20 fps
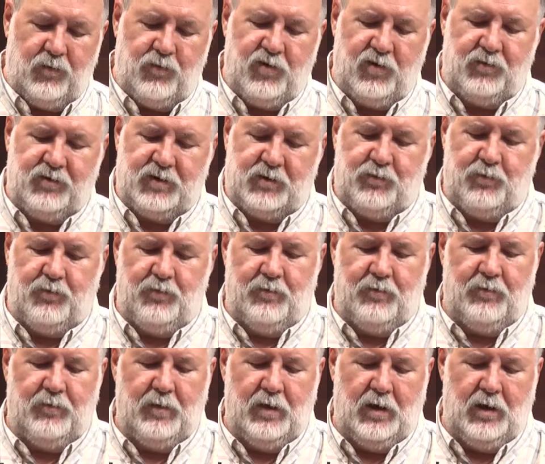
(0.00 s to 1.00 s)
purpose.
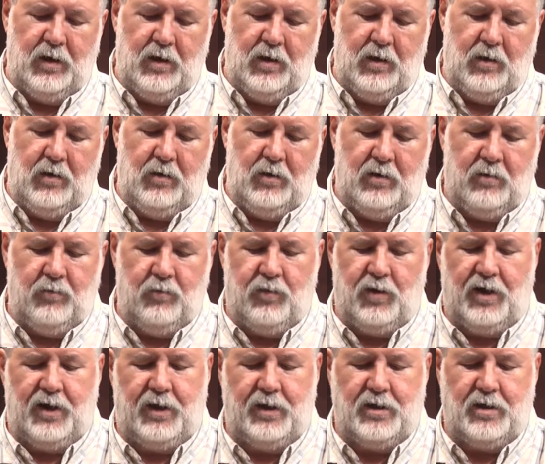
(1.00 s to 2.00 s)

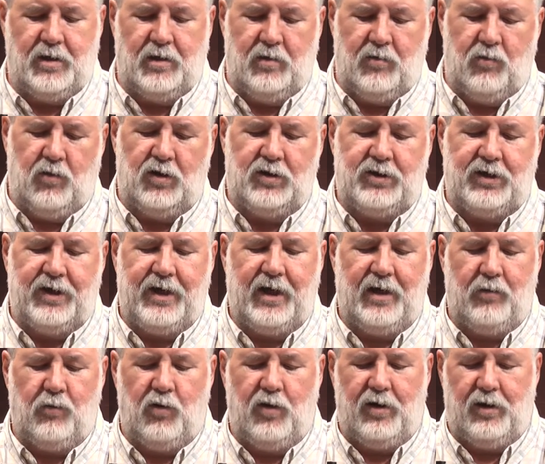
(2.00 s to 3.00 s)
But once you
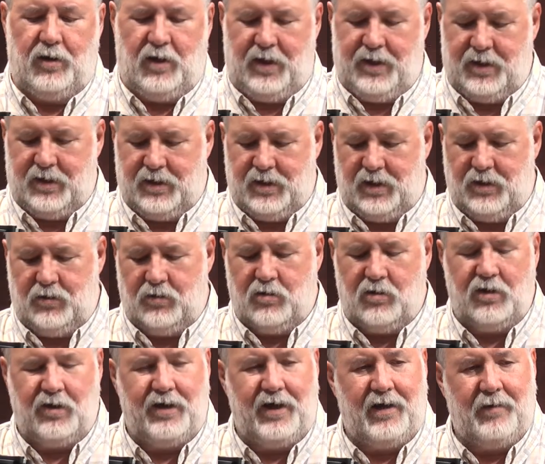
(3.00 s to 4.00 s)
get it where you like it, then you
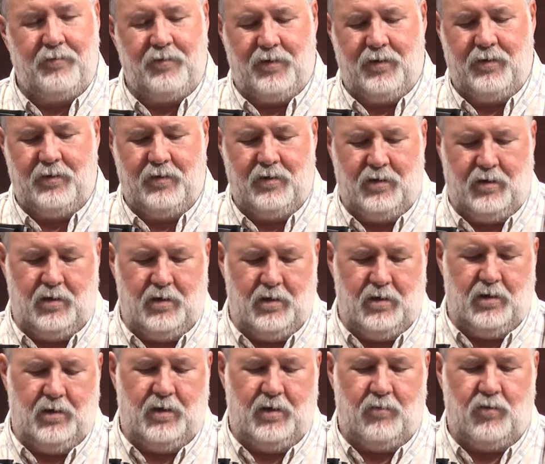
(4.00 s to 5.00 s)
clamp
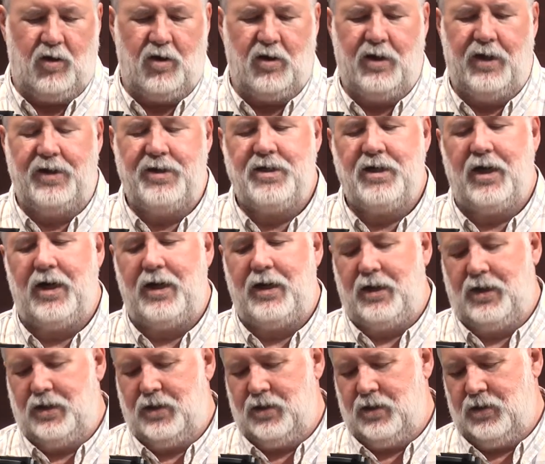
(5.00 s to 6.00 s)
the ball head tight
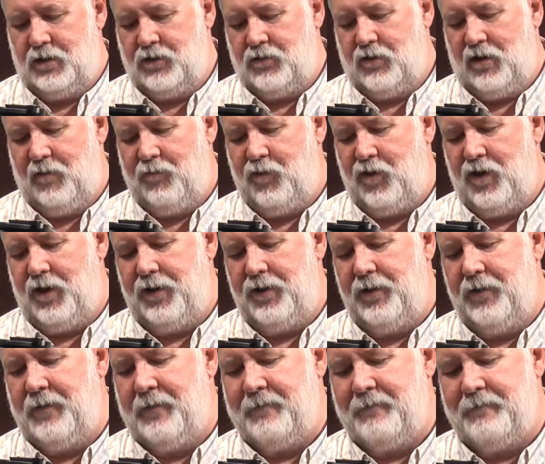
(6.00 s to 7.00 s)
into the tripod.
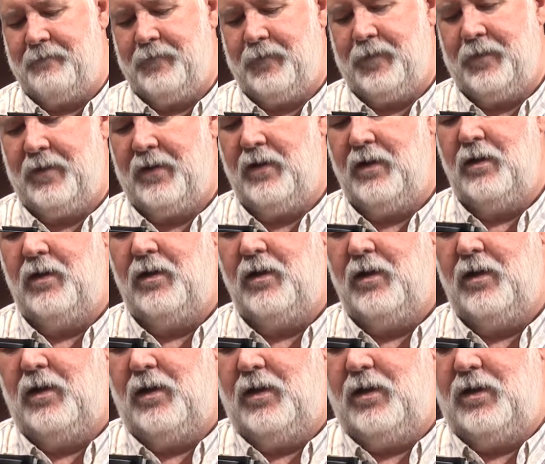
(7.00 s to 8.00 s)

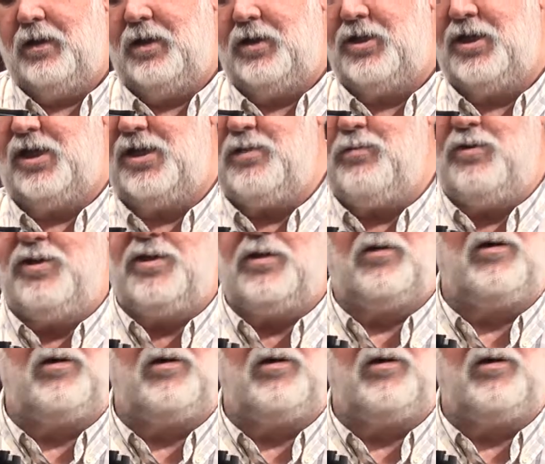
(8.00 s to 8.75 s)
The adjustments